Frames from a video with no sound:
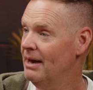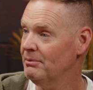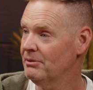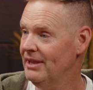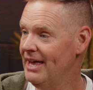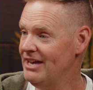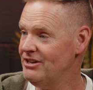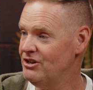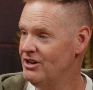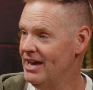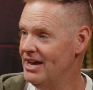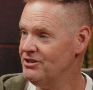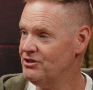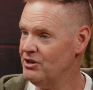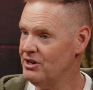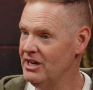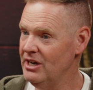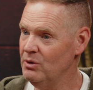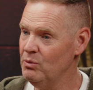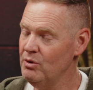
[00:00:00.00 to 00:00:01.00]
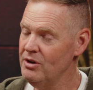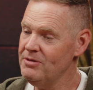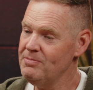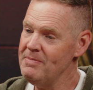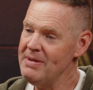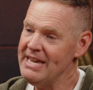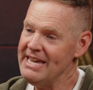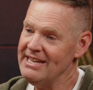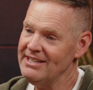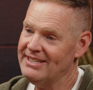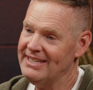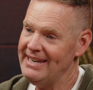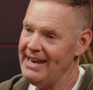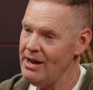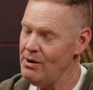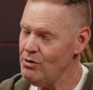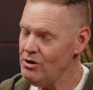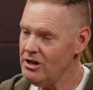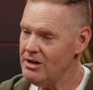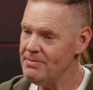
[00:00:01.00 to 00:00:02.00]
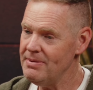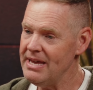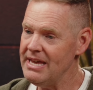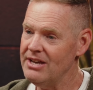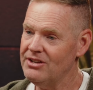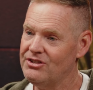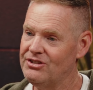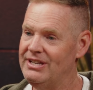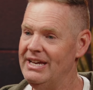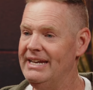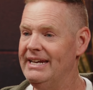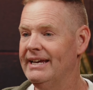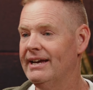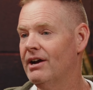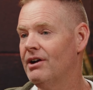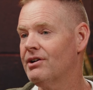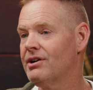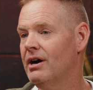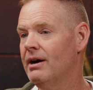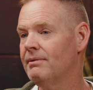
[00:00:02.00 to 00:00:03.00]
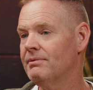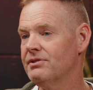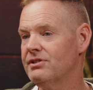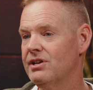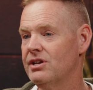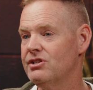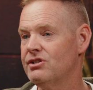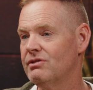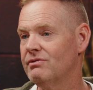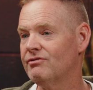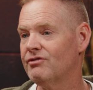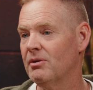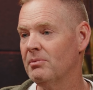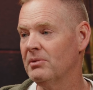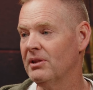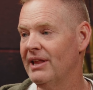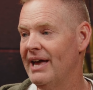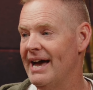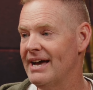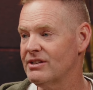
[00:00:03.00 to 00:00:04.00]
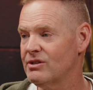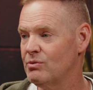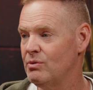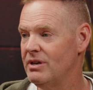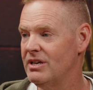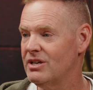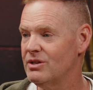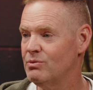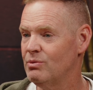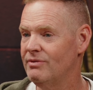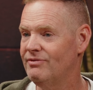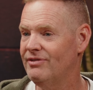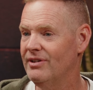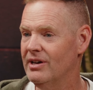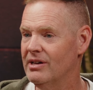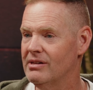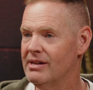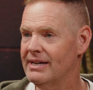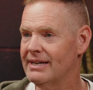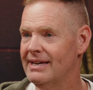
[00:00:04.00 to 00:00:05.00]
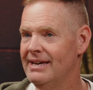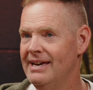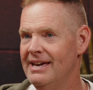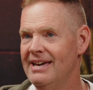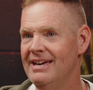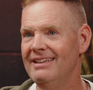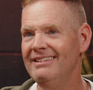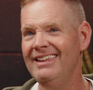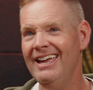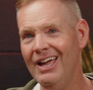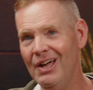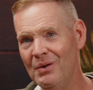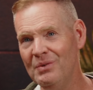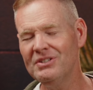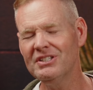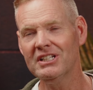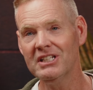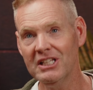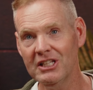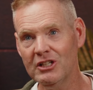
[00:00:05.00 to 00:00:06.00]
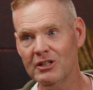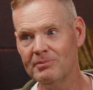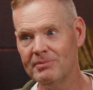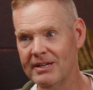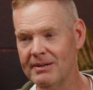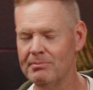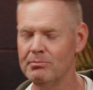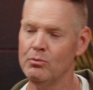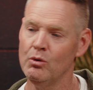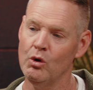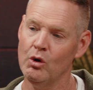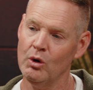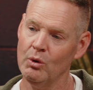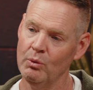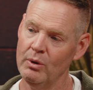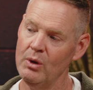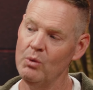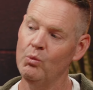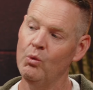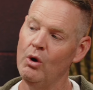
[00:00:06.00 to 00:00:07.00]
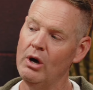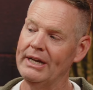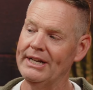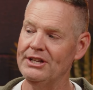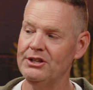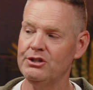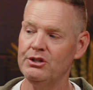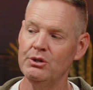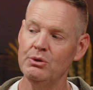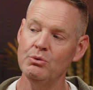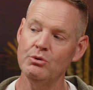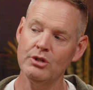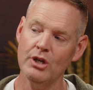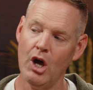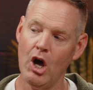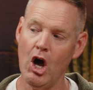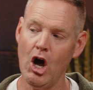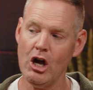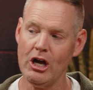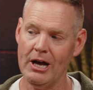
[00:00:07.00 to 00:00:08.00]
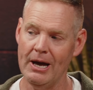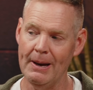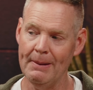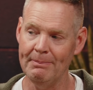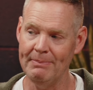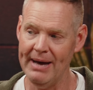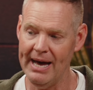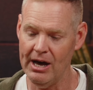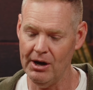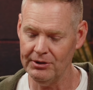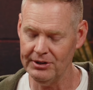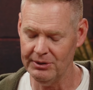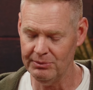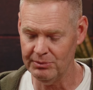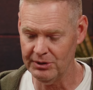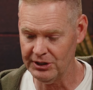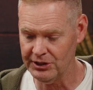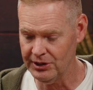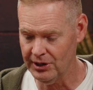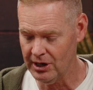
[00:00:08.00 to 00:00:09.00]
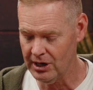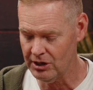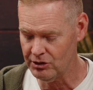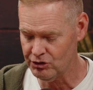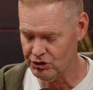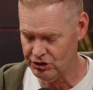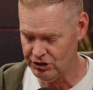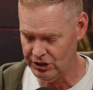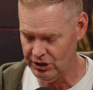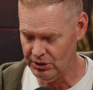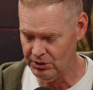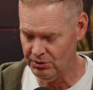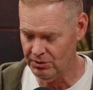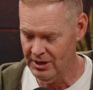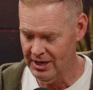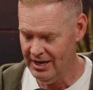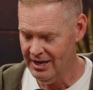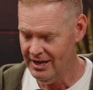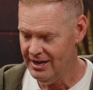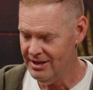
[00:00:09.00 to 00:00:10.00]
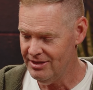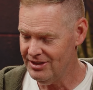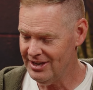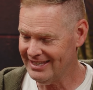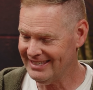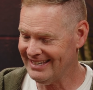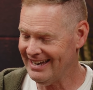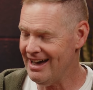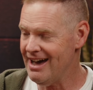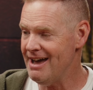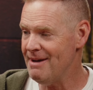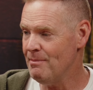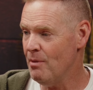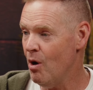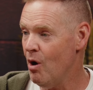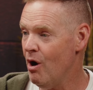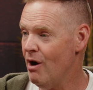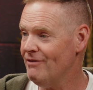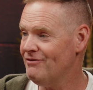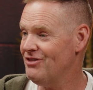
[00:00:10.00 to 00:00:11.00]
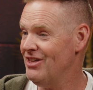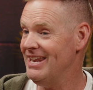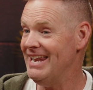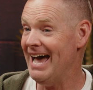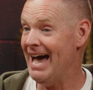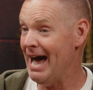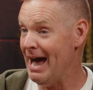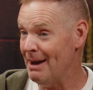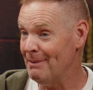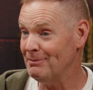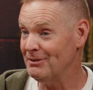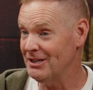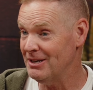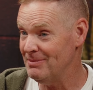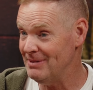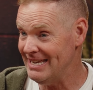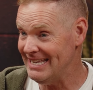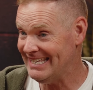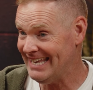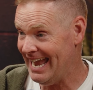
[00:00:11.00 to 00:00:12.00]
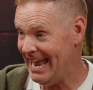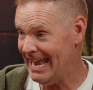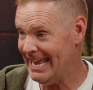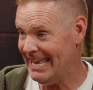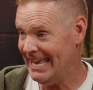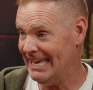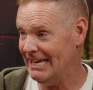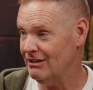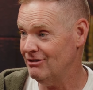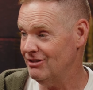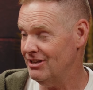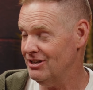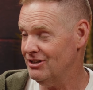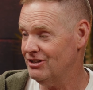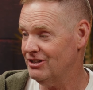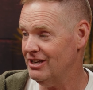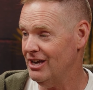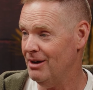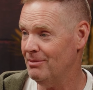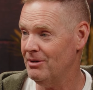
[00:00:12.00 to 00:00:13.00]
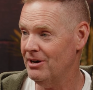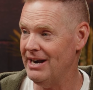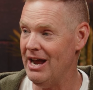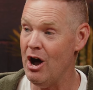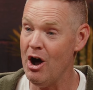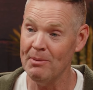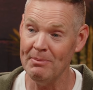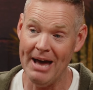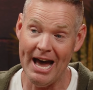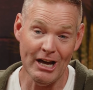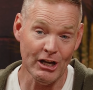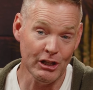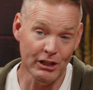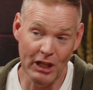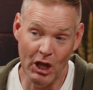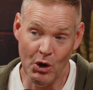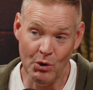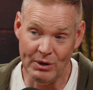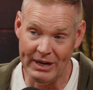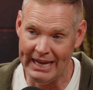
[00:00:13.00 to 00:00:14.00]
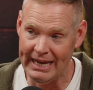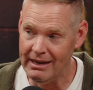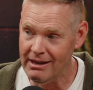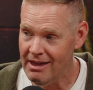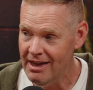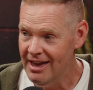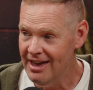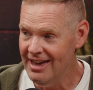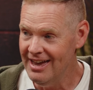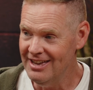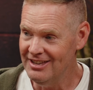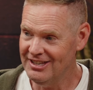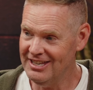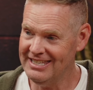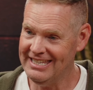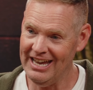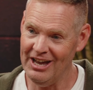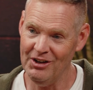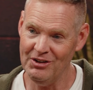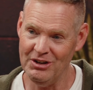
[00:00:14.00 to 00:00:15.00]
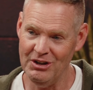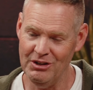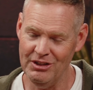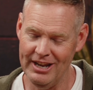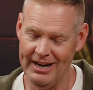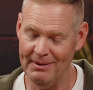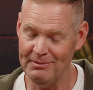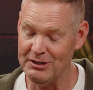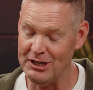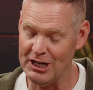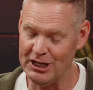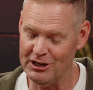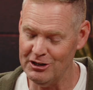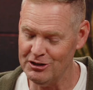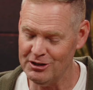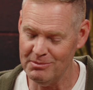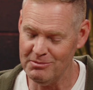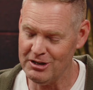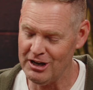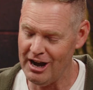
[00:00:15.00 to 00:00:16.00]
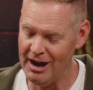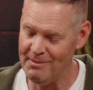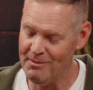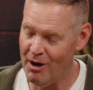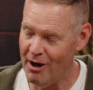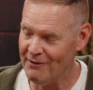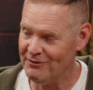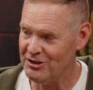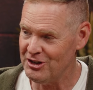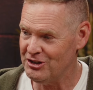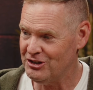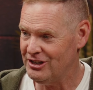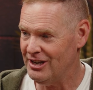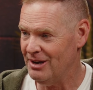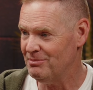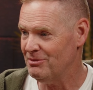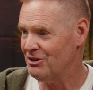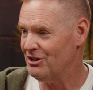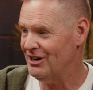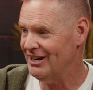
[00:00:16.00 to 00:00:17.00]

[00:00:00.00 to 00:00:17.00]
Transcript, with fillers: I'm glad you guys are here with me. And today we're going to be extending our conversation from last week because we felt like there was a little bit more we wanted to talk about in regards to the time off that I'm going to be taking this yep. summer. Now, I'm not gloating to tell you that I'm taking some time off this summer